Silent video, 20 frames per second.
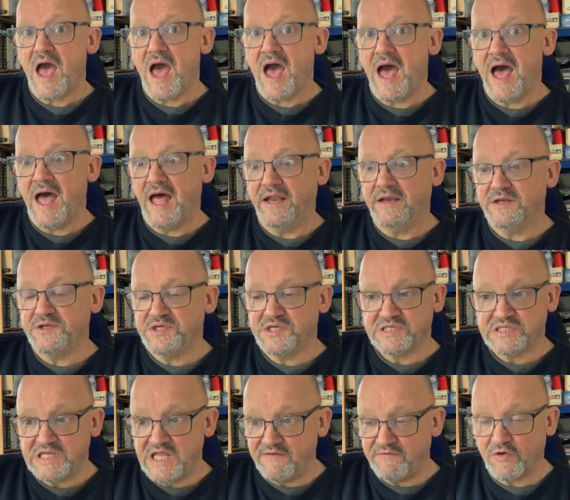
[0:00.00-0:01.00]
and
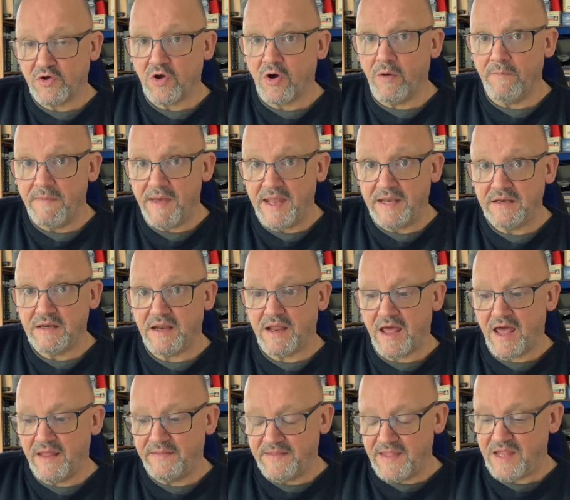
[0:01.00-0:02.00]
just leave a comment,
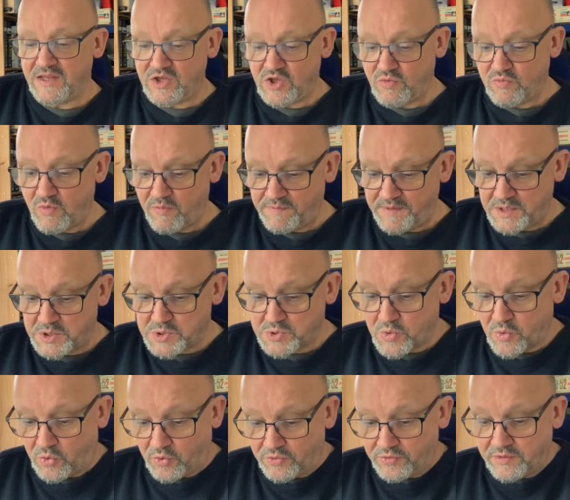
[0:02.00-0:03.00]
and then you will be
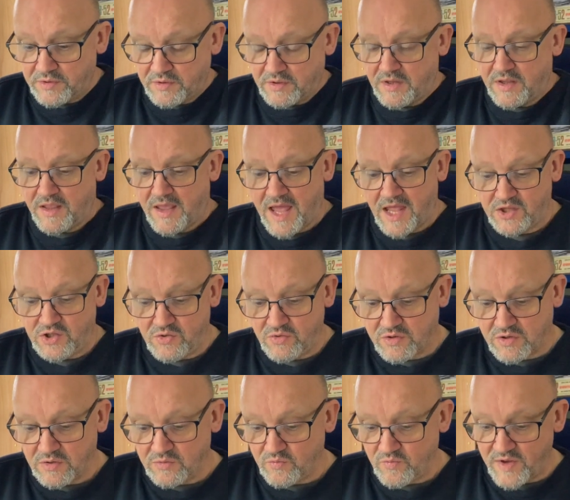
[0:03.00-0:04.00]
drawn and you
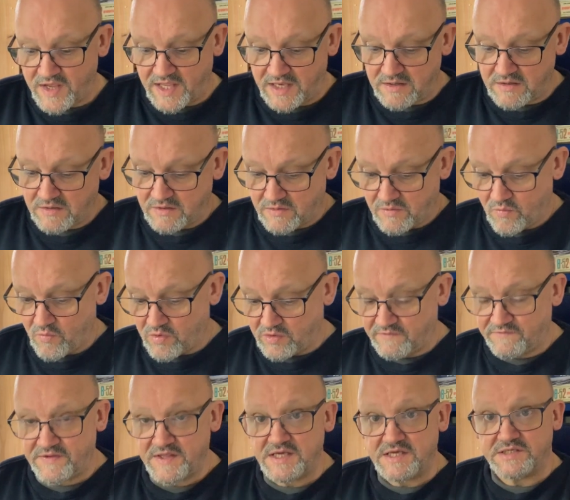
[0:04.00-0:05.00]
can win one
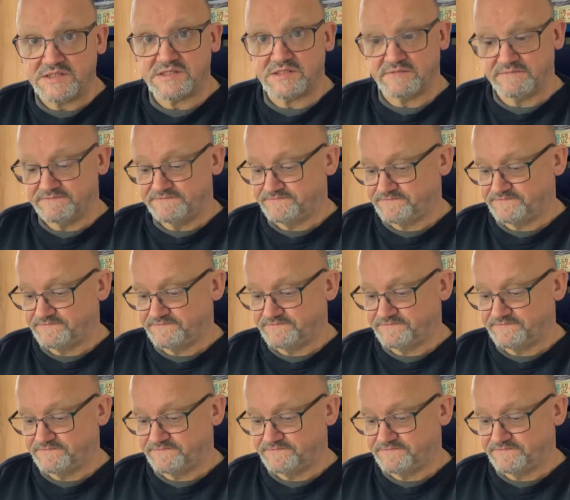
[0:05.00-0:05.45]
of these.